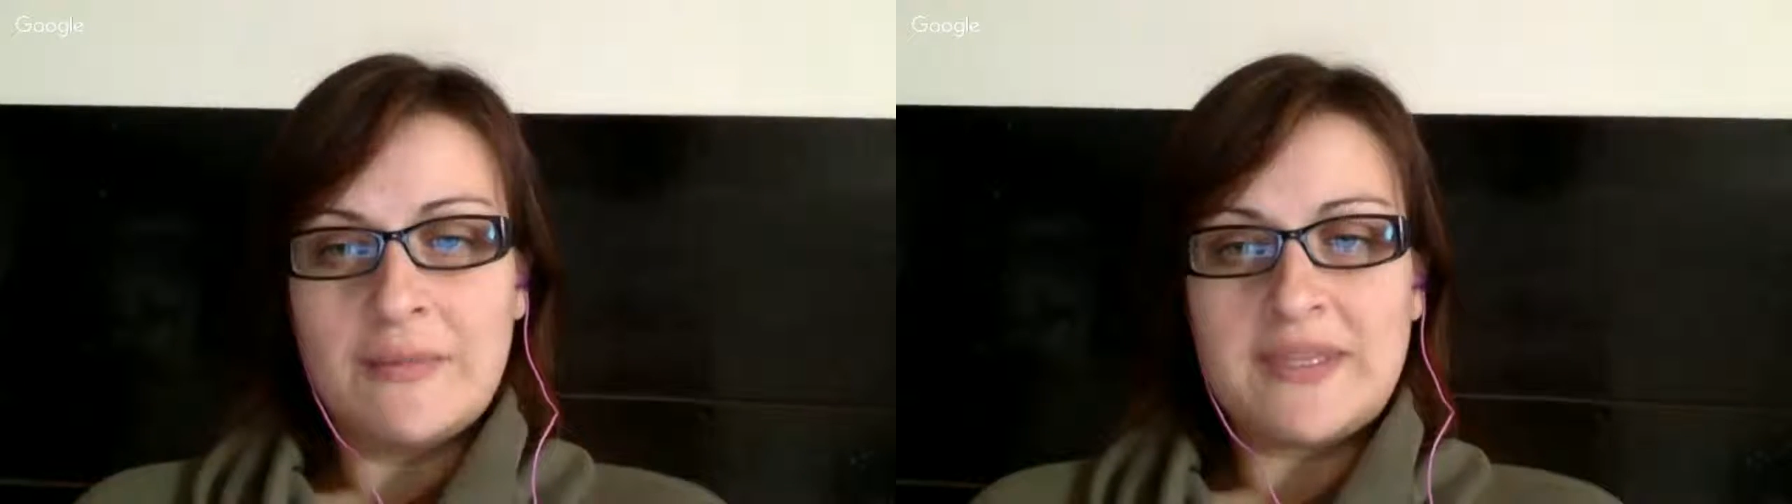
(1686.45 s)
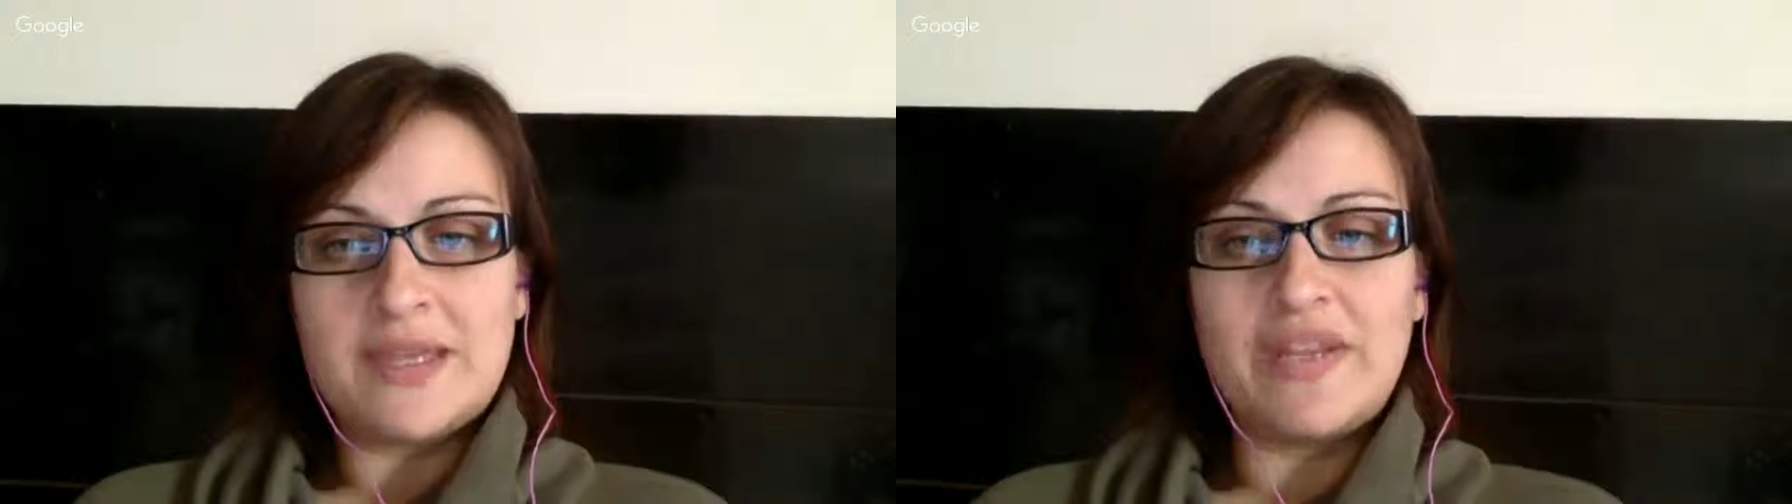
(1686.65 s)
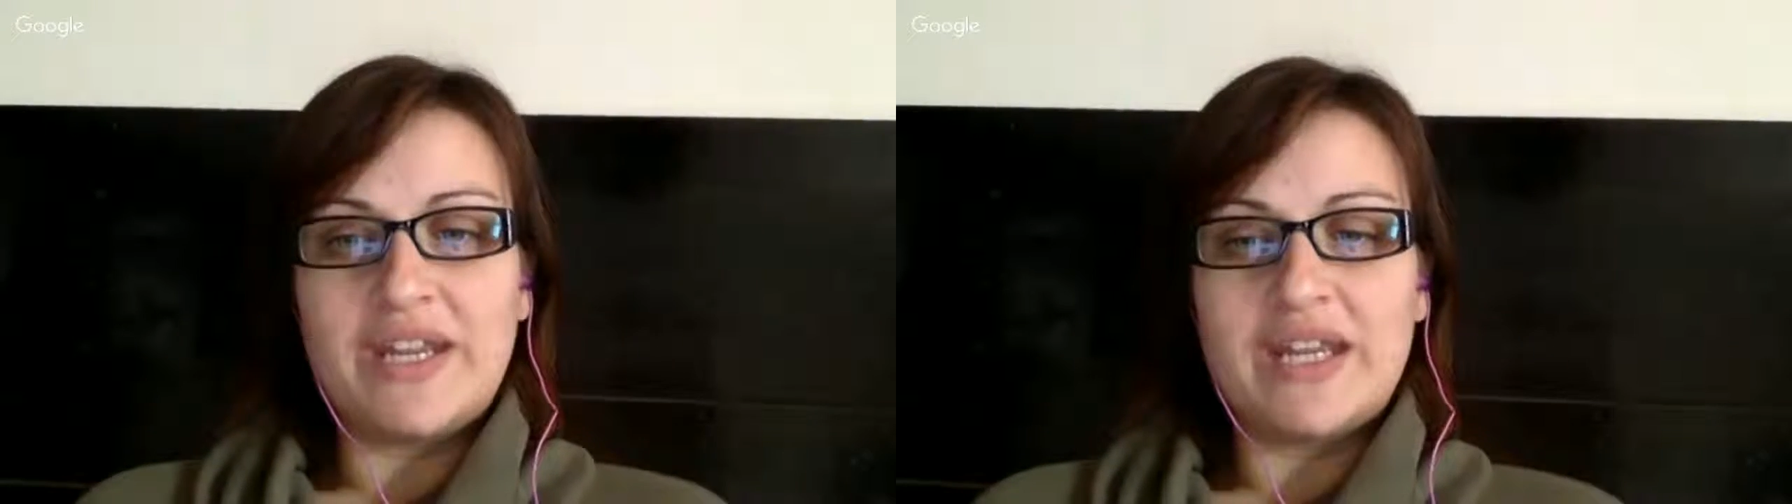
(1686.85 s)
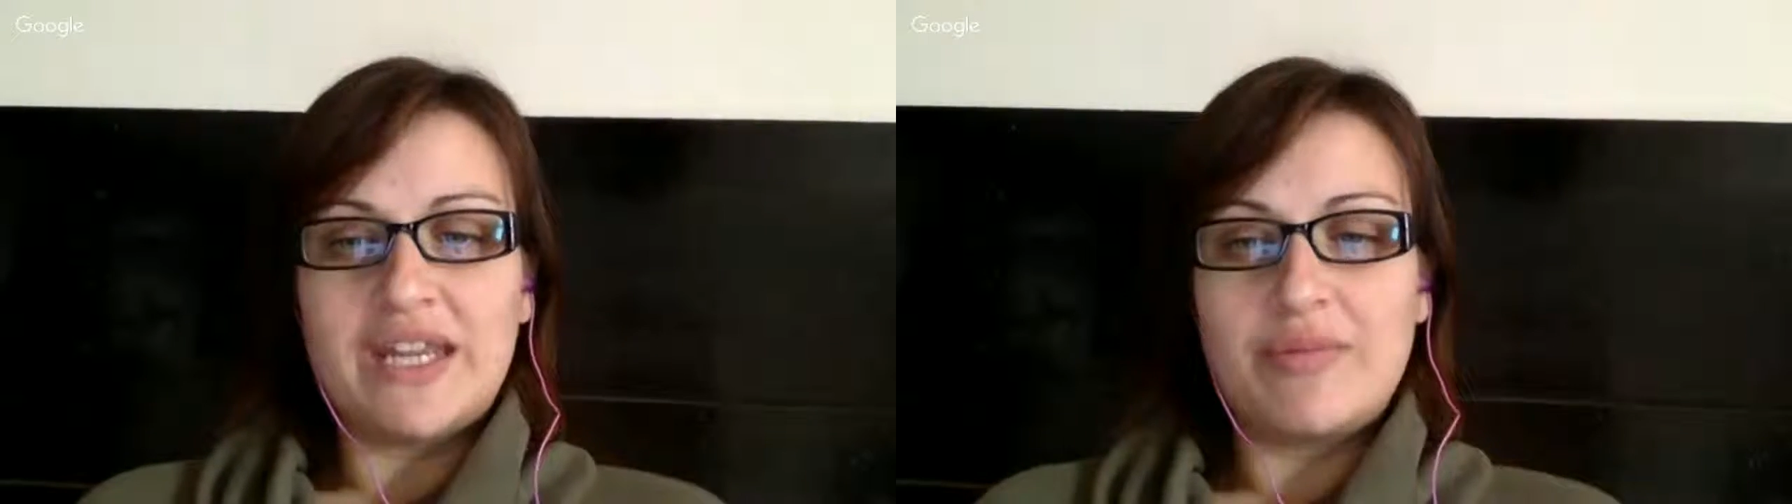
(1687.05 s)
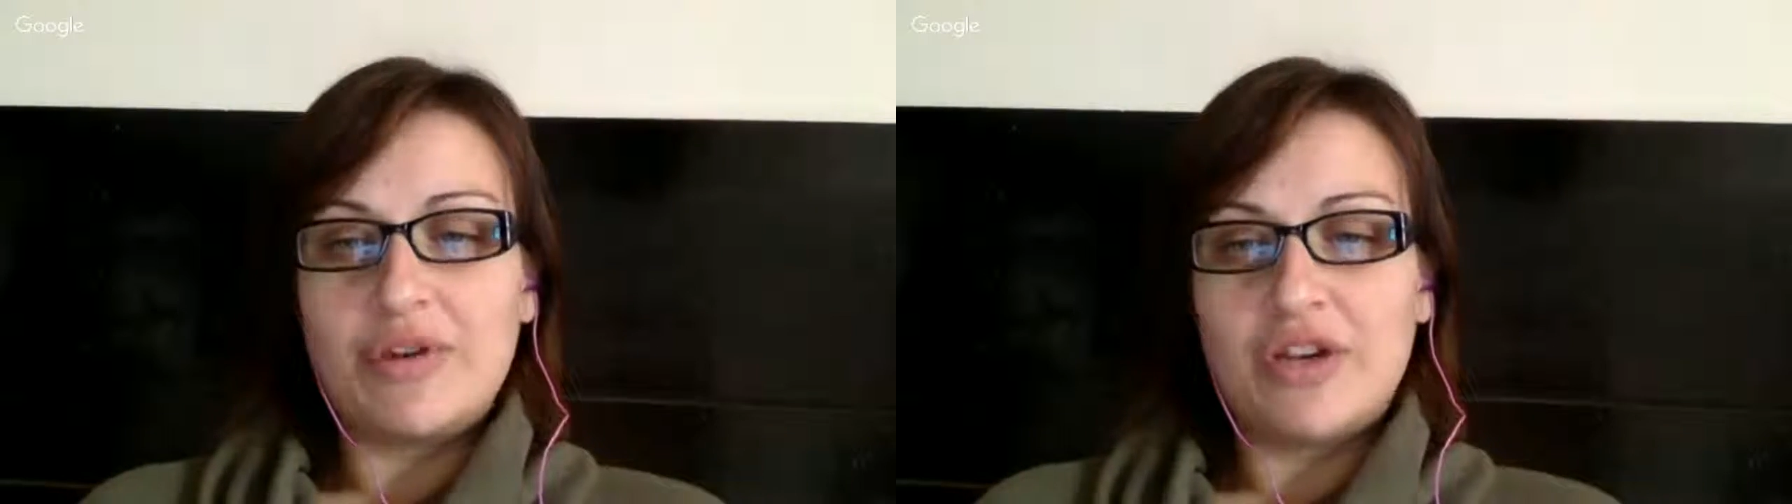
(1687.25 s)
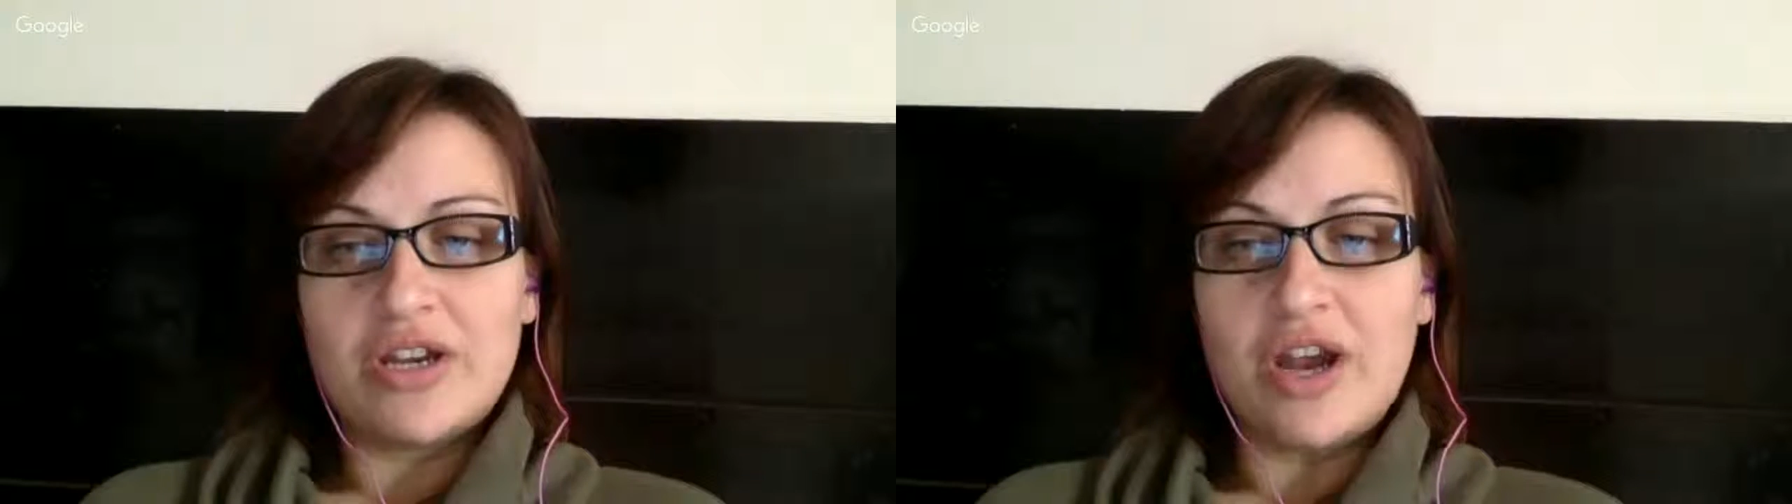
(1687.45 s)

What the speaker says: something on Immigrant